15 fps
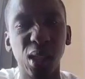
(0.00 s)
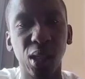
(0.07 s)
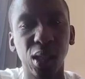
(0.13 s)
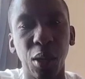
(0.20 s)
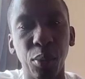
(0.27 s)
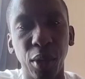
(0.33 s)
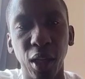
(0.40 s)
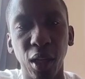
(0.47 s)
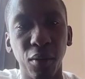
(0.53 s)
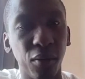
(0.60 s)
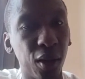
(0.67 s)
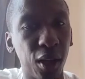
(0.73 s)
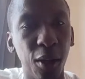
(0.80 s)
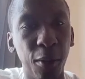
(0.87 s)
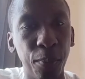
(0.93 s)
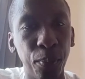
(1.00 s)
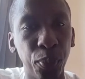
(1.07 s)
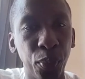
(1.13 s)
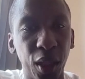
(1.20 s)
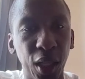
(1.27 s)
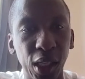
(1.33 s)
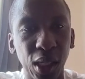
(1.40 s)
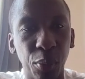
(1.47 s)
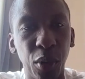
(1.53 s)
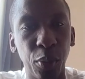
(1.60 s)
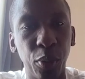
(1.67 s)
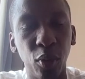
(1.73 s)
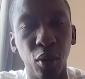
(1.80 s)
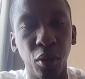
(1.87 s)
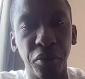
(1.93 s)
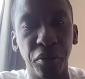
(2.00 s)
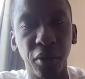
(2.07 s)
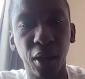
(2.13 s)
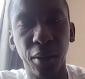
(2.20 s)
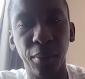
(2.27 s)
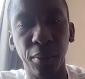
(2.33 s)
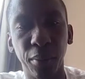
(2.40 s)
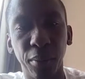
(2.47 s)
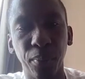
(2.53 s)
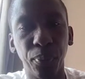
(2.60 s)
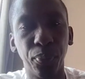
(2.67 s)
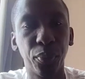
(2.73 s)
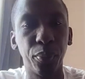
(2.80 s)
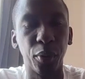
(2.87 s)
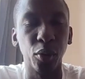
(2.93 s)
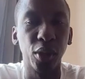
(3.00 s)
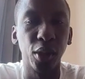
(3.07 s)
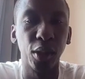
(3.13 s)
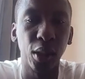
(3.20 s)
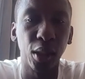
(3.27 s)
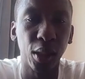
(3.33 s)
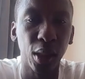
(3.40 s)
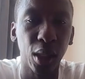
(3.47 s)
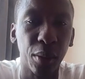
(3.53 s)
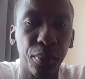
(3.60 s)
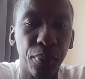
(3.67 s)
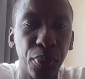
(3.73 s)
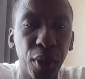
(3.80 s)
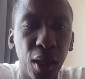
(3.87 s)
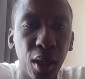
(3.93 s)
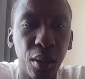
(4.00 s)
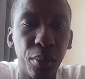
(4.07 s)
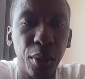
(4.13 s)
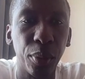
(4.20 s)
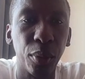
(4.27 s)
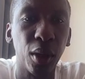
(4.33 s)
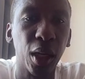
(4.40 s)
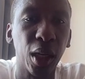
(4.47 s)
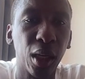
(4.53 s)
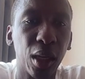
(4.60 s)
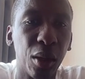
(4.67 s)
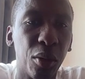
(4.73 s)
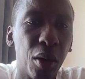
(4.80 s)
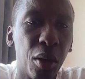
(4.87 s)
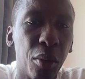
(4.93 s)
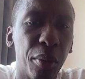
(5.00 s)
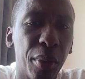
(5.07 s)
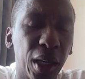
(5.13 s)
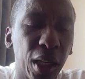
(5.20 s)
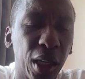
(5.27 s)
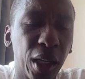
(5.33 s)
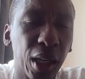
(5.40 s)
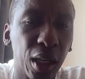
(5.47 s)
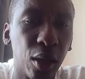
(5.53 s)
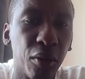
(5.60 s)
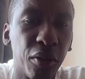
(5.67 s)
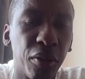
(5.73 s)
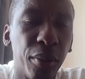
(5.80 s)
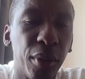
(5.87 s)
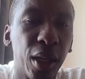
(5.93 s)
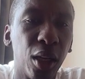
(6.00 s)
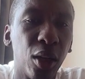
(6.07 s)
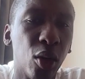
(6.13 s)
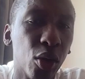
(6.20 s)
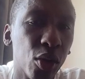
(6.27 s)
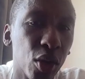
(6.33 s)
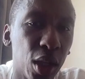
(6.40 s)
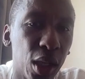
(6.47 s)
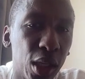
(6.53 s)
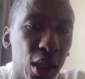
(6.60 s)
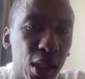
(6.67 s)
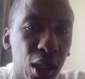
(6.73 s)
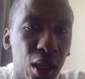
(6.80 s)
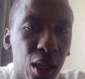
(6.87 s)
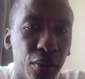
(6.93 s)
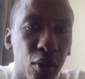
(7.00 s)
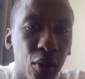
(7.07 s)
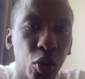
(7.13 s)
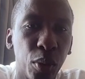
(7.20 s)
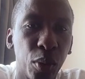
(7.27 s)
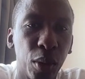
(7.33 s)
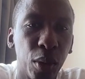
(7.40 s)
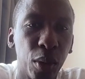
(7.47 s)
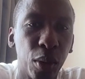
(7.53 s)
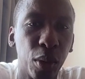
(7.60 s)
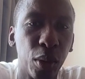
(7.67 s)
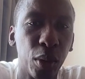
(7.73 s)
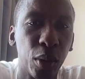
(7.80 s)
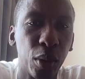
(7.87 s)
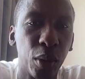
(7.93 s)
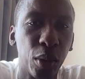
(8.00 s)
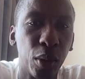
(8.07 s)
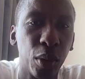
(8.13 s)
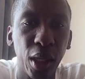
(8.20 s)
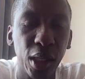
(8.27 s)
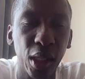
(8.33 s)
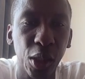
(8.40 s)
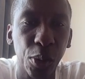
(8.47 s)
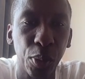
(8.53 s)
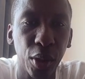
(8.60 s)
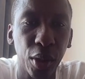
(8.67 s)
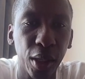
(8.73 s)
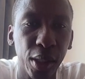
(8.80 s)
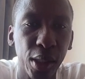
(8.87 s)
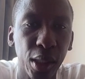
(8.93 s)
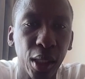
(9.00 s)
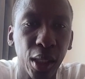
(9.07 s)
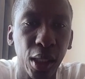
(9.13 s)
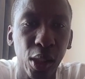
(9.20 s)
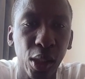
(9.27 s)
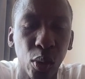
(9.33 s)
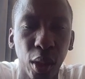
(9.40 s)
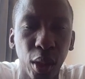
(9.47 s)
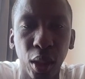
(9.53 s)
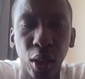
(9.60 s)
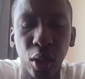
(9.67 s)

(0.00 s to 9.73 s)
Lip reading: I believe. And these are people of processes, people like Abu Michael Lofman, and also they still have Coach Mwauba with his mm-hmm. experience as well.